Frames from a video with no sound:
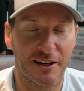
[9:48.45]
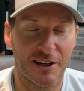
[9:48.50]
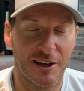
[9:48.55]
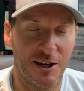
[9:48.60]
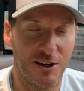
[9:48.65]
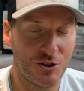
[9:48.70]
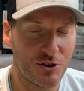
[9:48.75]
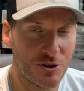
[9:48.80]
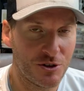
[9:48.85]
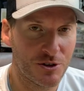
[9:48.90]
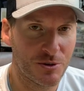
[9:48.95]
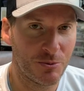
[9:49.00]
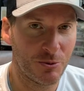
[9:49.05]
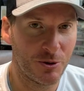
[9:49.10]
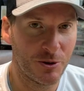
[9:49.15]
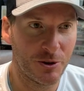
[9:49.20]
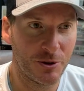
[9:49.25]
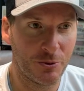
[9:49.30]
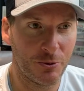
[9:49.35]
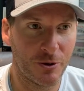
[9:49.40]
catches them
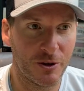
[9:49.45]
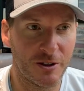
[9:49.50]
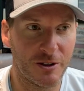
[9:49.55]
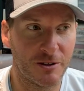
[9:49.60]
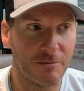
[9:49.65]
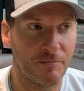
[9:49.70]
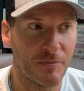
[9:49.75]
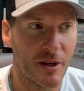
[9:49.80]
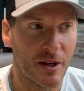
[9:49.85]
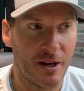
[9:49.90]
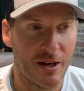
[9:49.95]
really well.